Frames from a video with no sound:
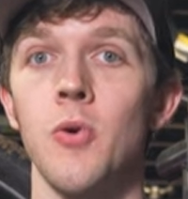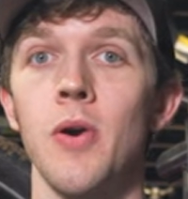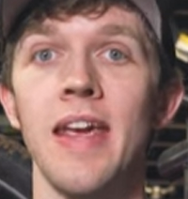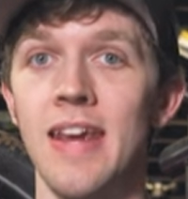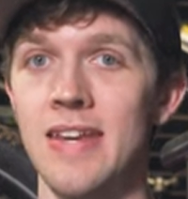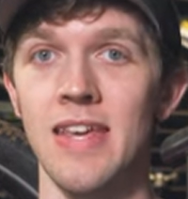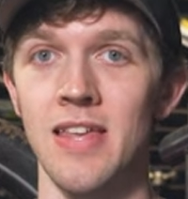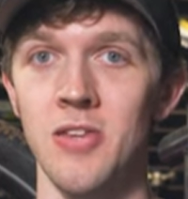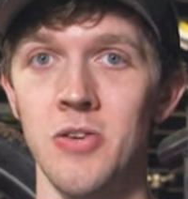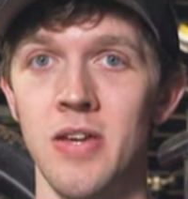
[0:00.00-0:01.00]
or hate
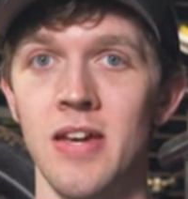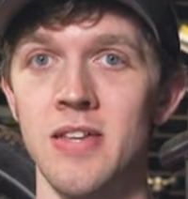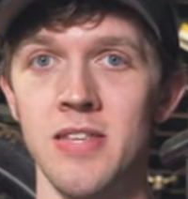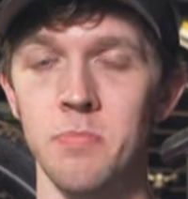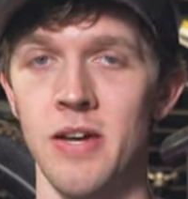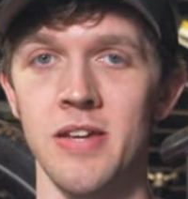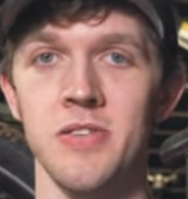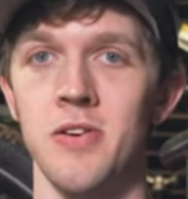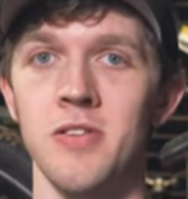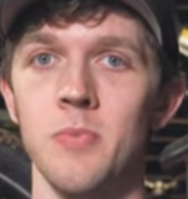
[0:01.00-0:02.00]
telling you guys this bike
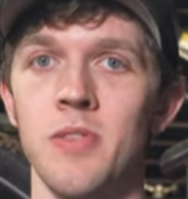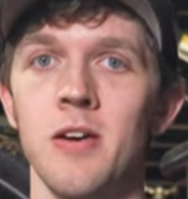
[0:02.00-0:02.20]
is awesome